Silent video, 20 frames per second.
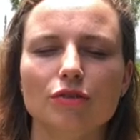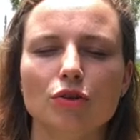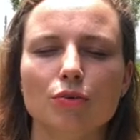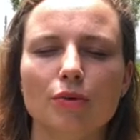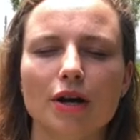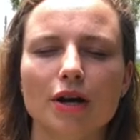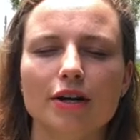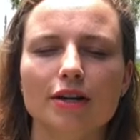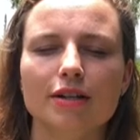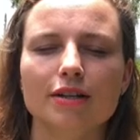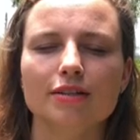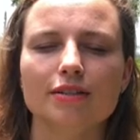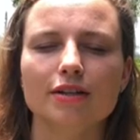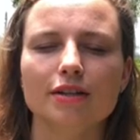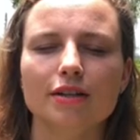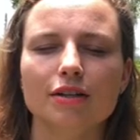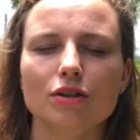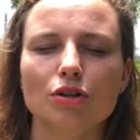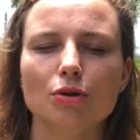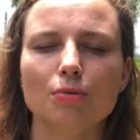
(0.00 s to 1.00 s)
awareness
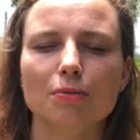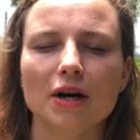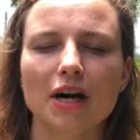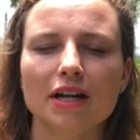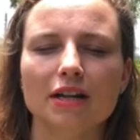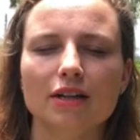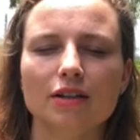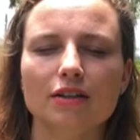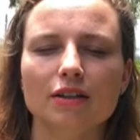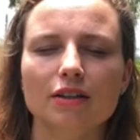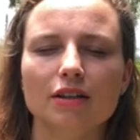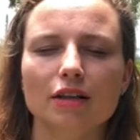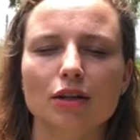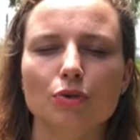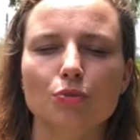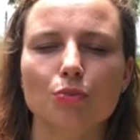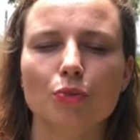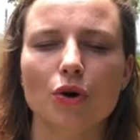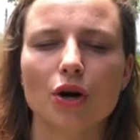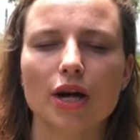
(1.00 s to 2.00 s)
in your body on an
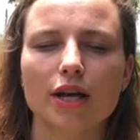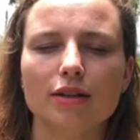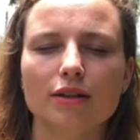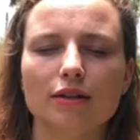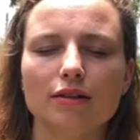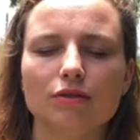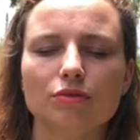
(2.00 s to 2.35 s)
in-breath,